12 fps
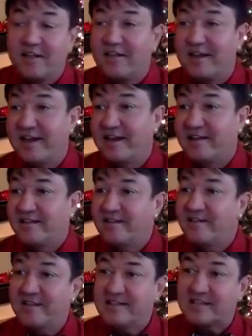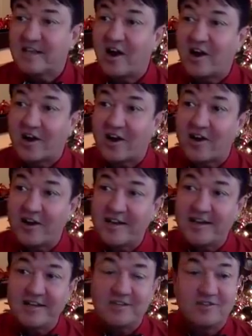that these our
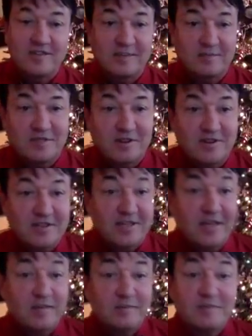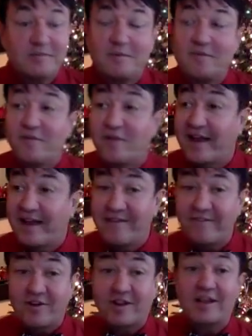guardian angel names start to come to me before I
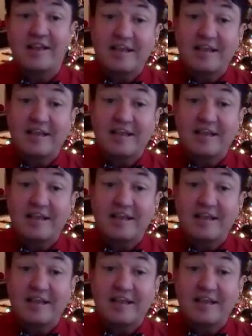ever